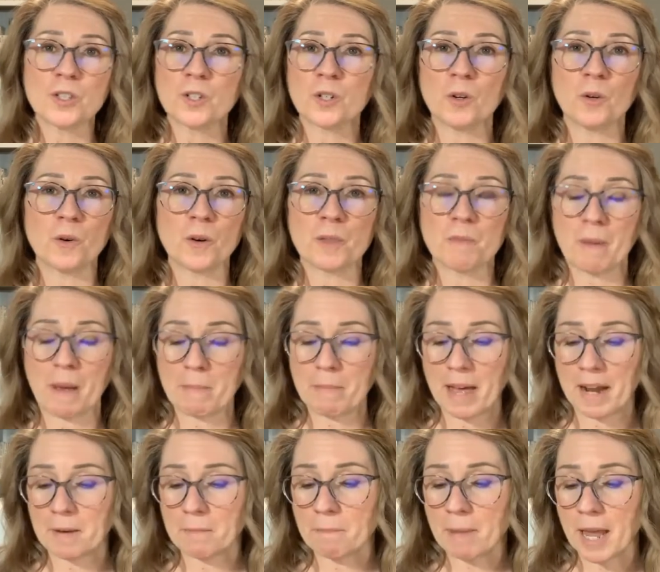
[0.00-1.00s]
school with my
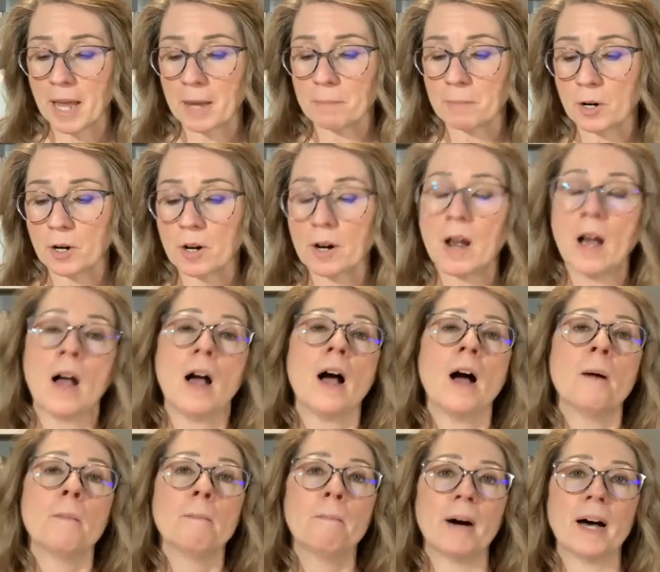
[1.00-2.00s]
pen and paper.
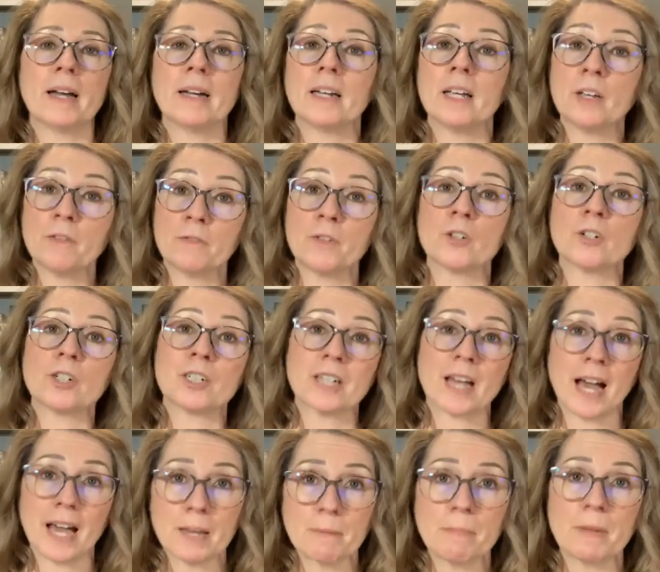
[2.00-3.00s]
But if you're
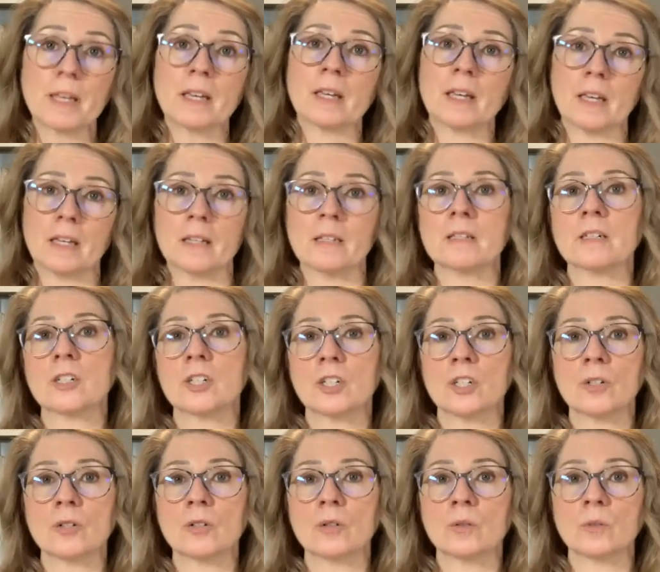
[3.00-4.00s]
typing
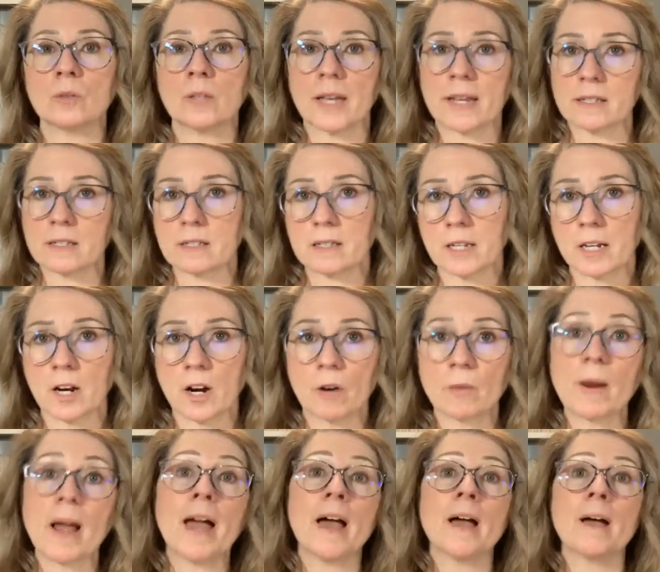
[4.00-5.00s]
into like a
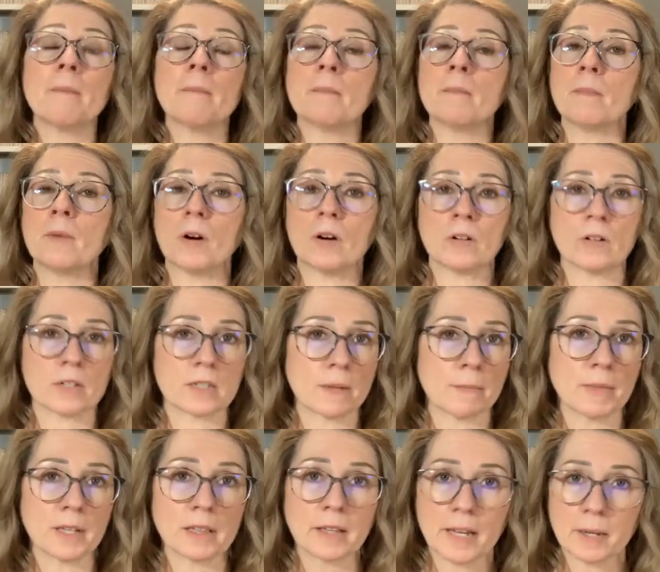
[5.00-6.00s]
CRM or
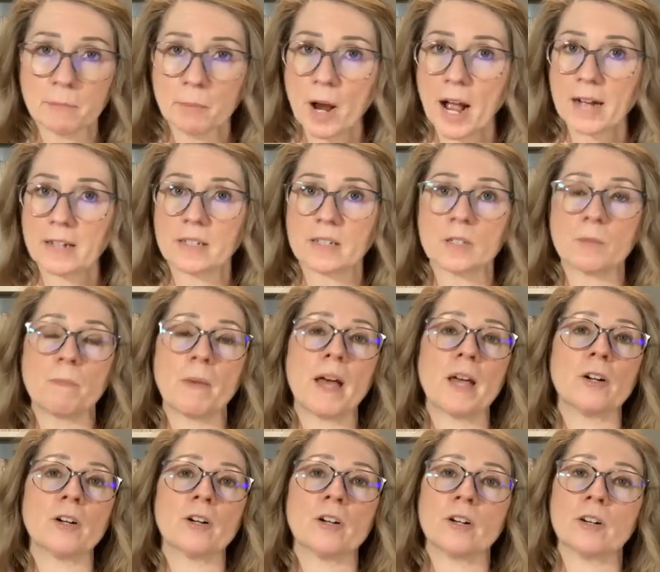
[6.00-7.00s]
something like Practice
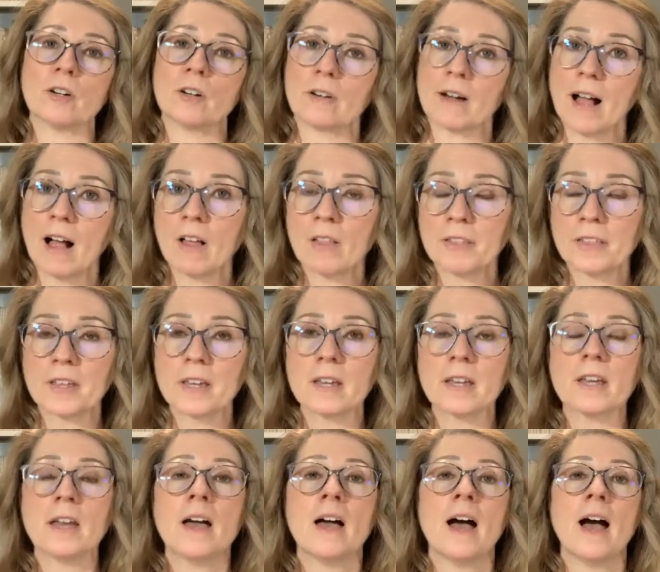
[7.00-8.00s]
Better or
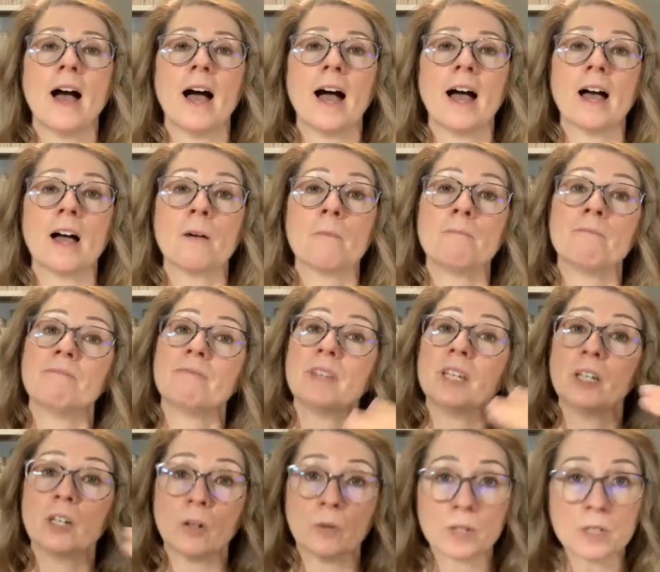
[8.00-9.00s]
Healthy,
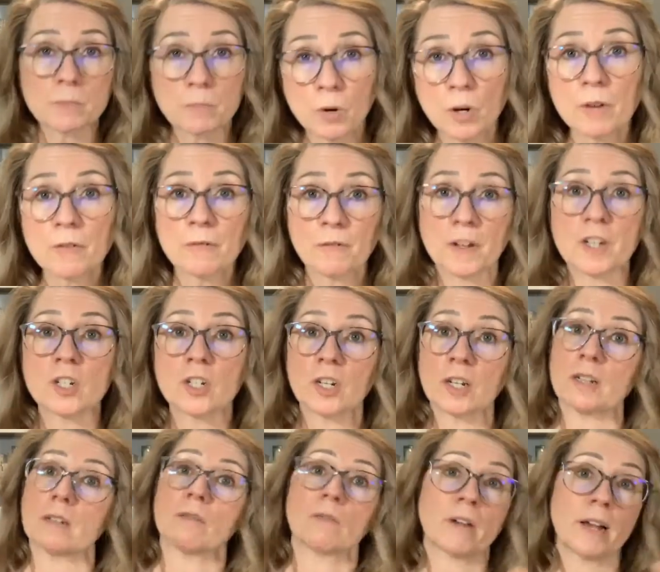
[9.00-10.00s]
it's more
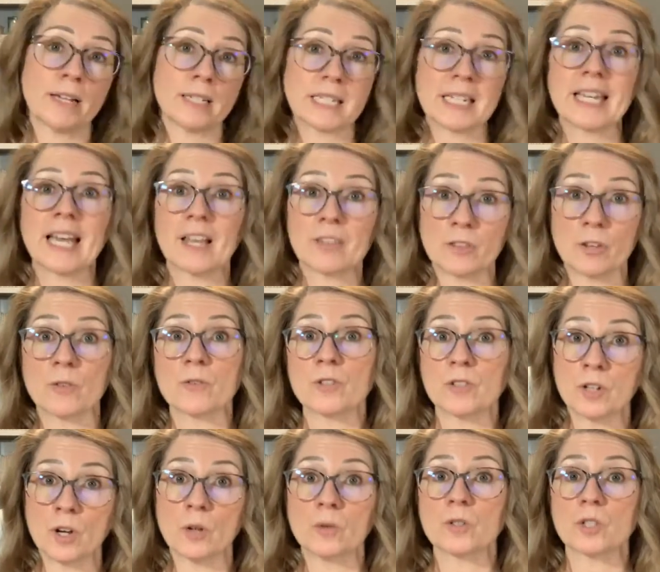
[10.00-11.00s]
efficient, right, to get those
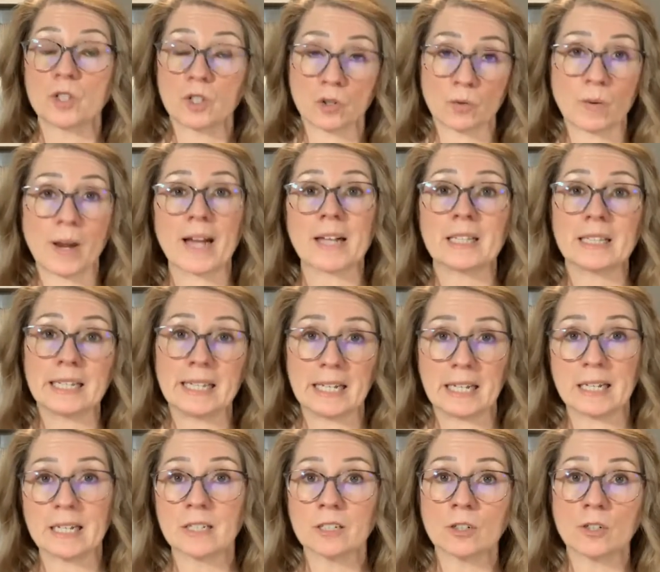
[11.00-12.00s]
notes directly
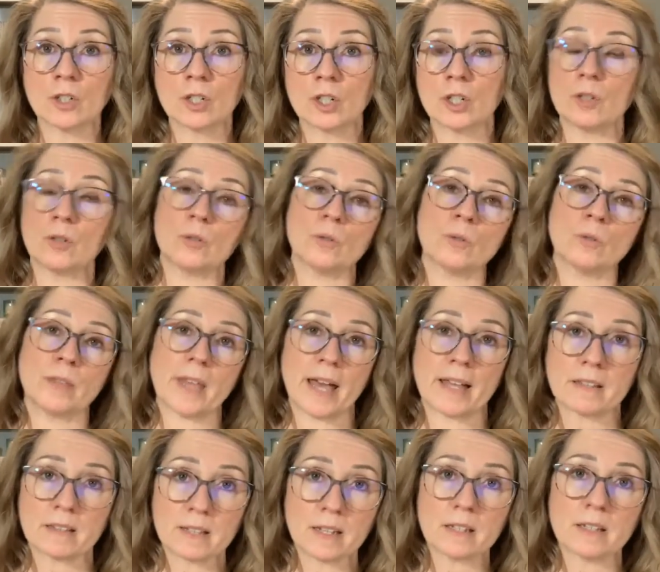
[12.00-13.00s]
into
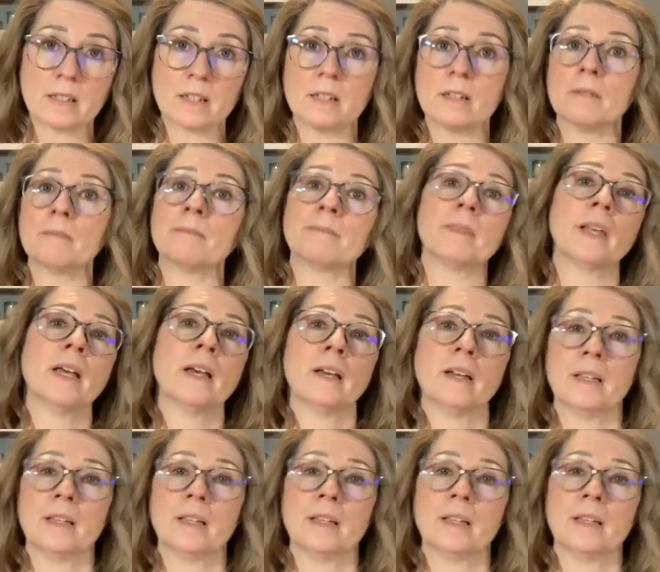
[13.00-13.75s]
that system.